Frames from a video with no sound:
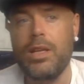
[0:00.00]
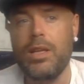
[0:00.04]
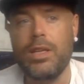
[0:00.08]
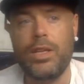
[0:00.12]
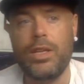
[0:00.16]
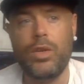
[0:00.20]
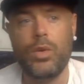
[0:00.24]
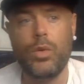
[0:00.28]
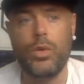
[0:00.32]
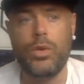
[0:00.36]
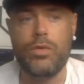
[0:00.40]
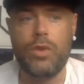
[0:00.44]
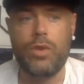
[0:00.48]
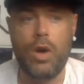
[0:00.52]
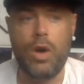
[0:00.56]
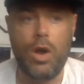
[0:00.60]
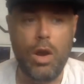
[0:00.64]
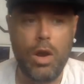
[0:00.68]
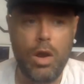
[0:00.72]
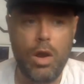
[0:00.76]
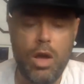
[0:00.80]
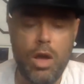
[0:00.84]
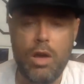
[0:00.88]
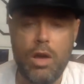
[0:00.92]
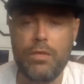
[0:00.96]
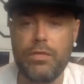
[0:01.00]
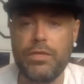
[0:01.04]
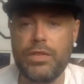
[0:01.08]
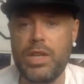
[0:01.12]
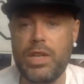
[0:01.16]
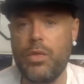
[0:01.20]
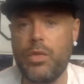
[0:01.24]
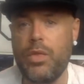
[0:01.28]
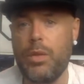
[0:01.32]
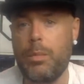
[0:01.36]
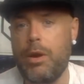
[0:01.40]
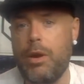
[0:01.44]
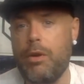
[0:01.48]
You know, you've got a lot of
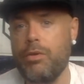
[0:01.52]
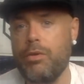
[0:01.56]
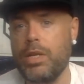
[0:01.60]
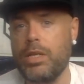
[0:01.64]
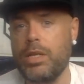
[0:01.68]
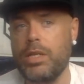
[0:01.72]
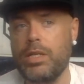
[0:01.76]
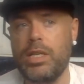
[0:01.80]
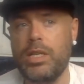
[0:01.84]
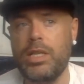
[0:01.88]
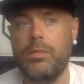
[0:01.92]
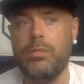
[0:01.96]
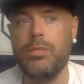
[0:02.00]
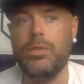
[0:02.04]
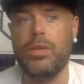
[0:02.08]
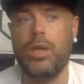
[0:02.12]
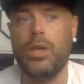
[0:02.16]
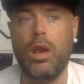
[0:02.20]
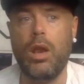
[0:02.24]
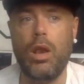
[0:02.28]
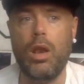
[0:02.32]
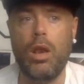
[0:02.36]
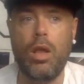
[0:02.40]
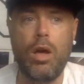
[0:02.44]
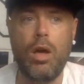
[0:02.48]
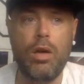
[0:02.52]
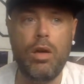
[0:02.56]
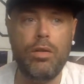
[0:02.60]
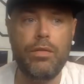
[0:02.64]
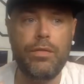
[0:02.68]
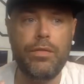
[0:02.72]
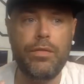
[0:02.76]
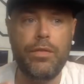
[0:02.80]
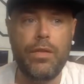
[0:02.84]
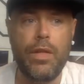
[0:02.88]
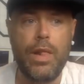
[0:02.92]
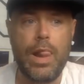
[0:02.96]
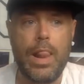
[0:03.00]
South American teams, a lot of